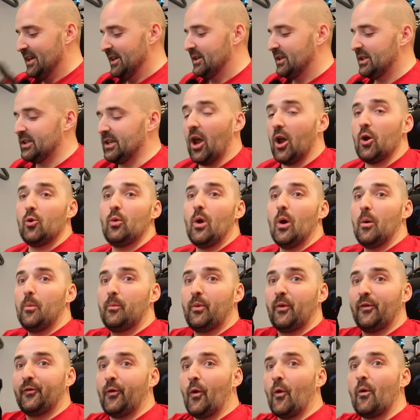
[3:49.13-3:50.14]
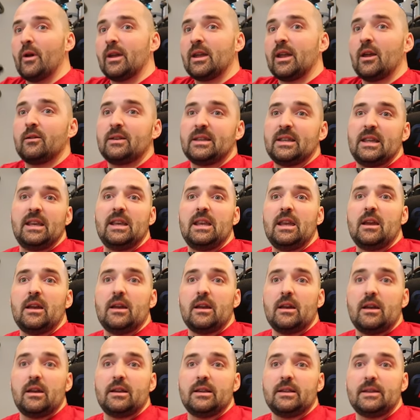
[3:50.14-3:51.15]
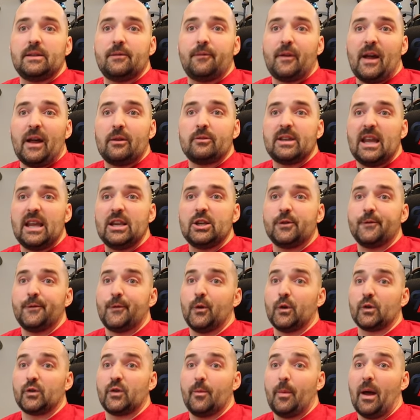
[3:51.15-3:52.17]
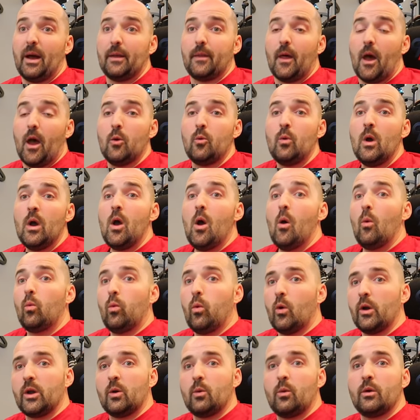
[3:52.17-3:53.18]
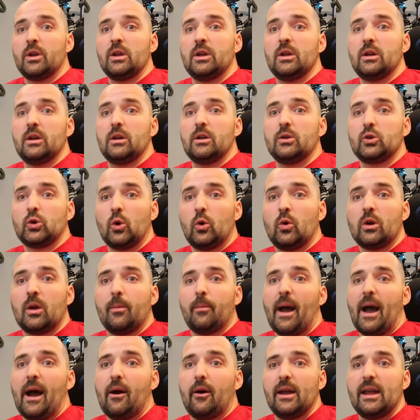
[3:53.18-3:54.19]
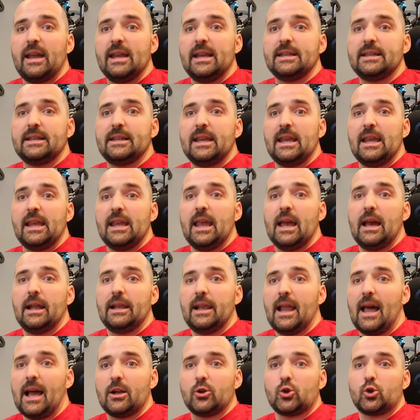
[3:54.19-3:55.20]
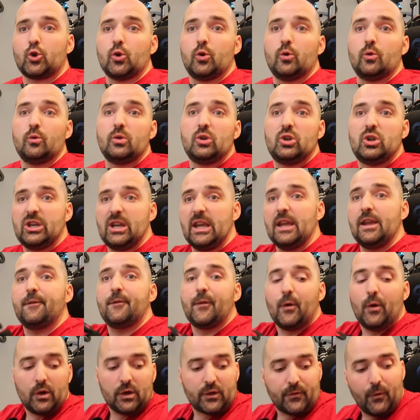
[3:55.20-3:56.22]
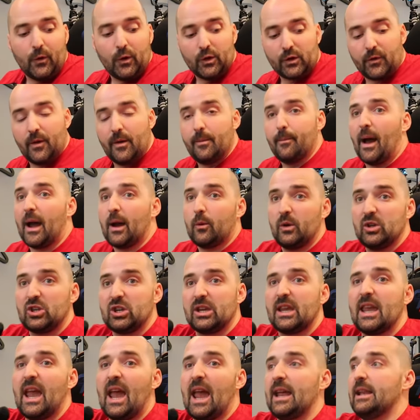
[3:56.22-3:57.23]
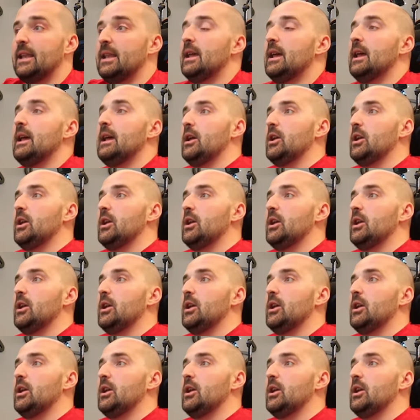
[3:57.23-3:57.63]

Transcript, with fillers: So before I go to the uh, foundation force feedback though, what I want to talk about is the lateral G-force force feedback, which again